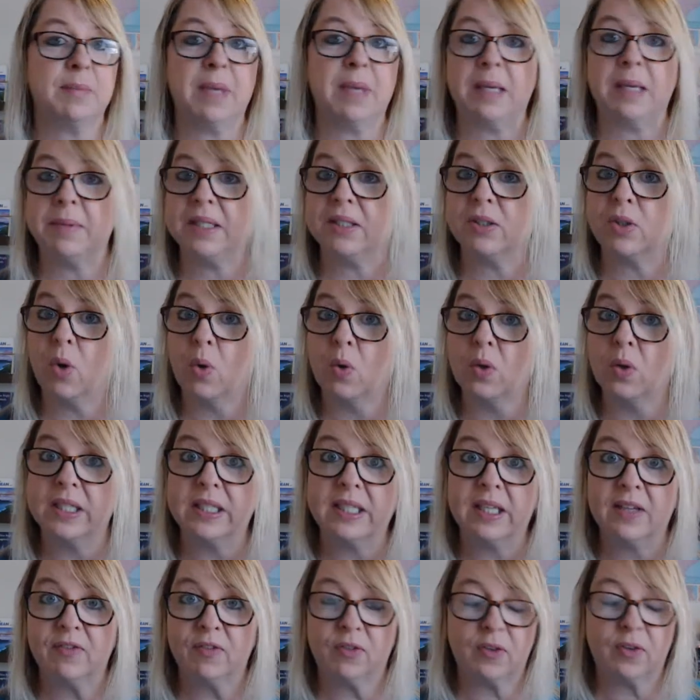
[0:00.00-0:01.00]
may be totally
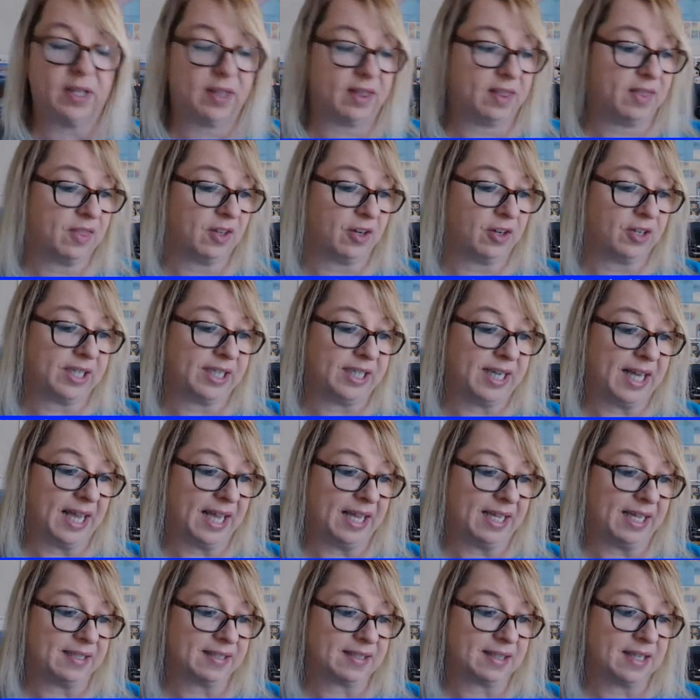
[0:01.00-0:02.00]
different in 30
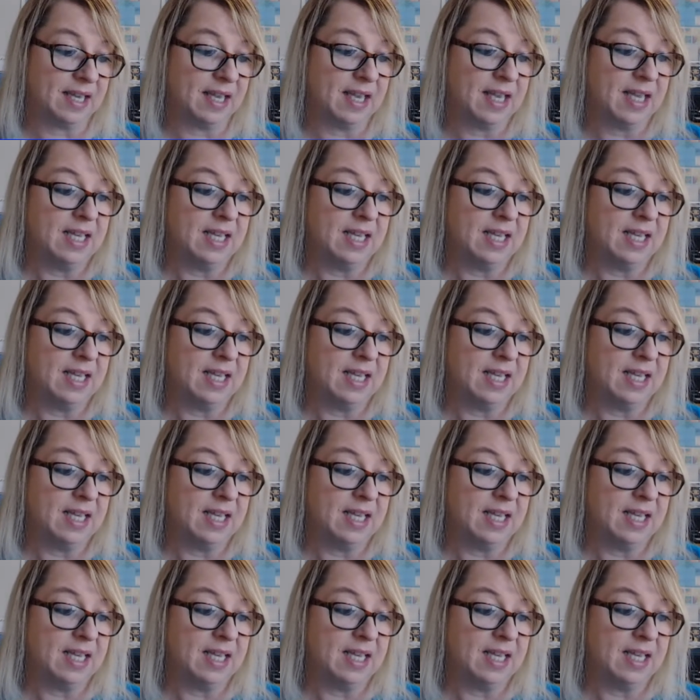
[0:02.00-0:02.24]
days.